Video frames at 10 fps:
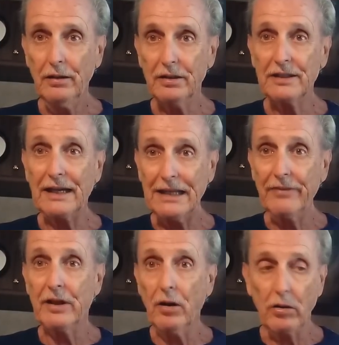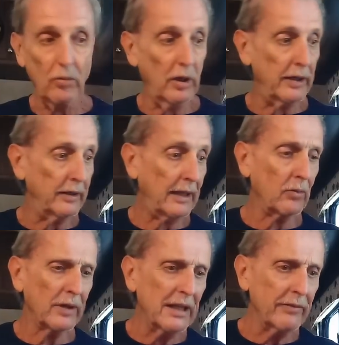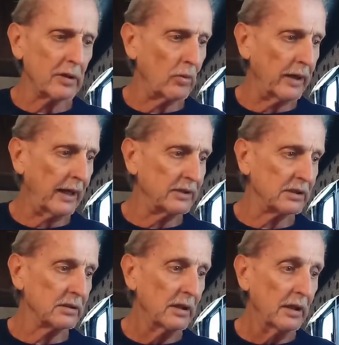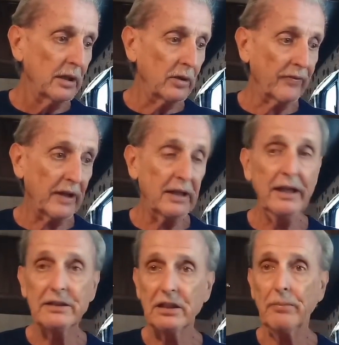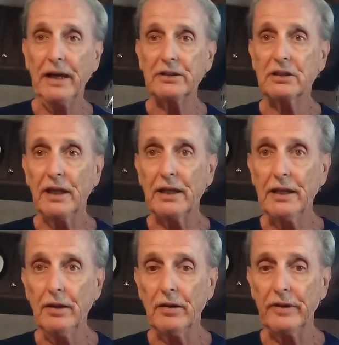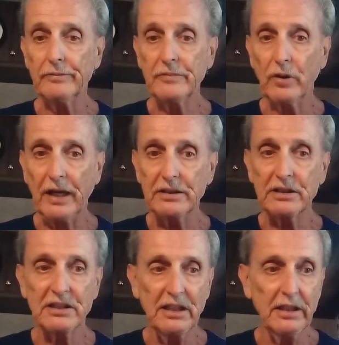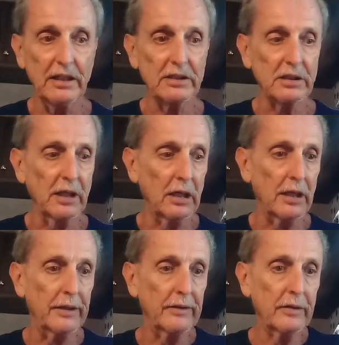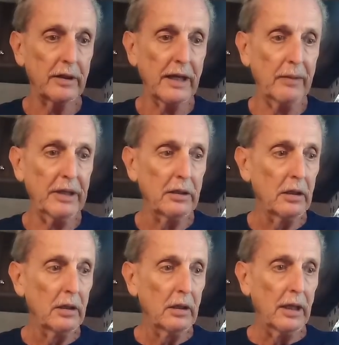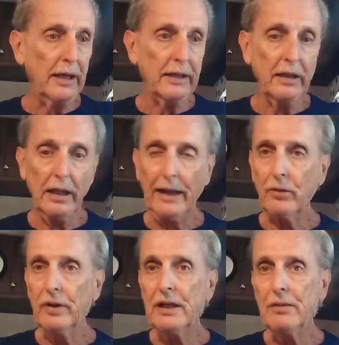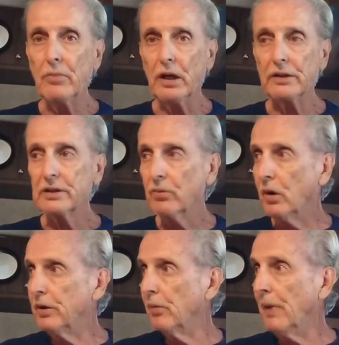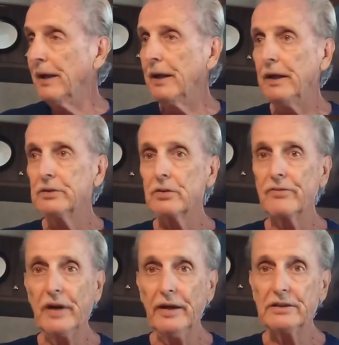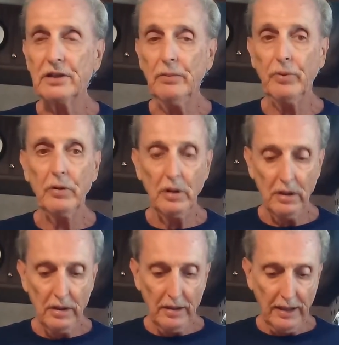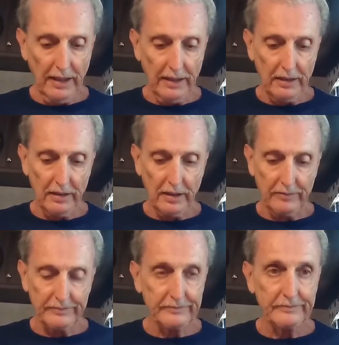because I give it all away. I don't give it away. I just, you know, if they need something, I just take care of it. Like I just see that it's done. You got me? And I don't need much. And what you know, my needs are very simple, and uh,